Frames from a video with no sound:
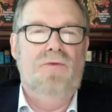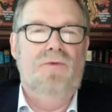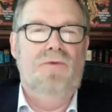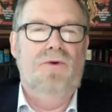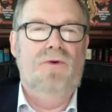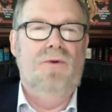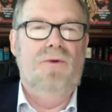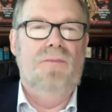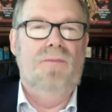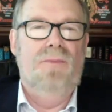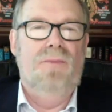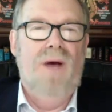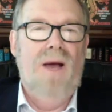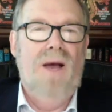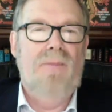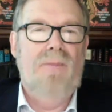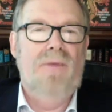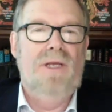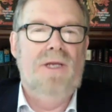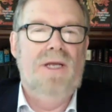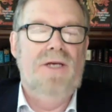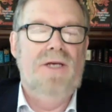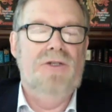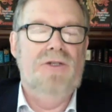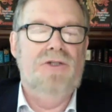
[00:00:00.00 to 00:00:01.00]
for
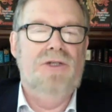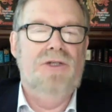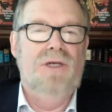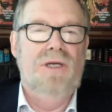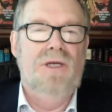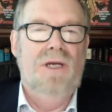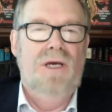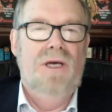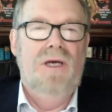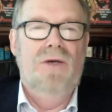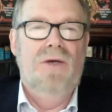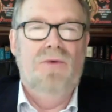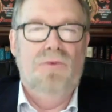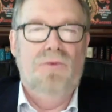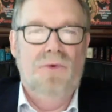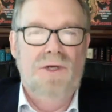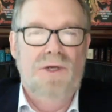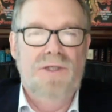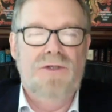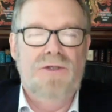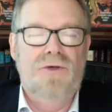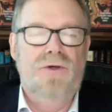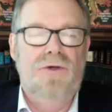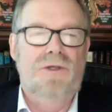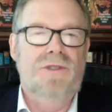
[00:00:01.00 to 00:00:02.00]
Population
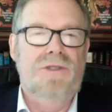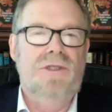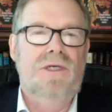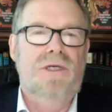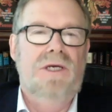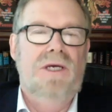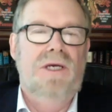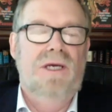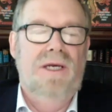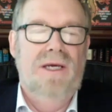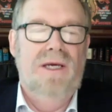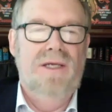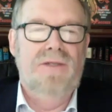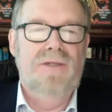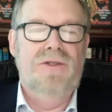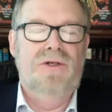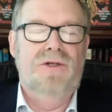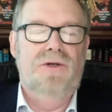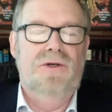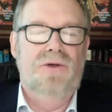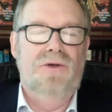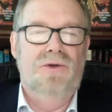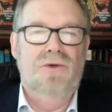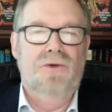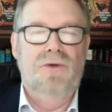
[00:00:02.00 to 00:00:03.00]
Research
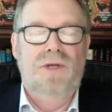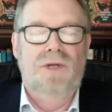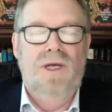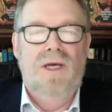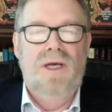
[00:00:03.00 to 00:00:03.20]
Institute.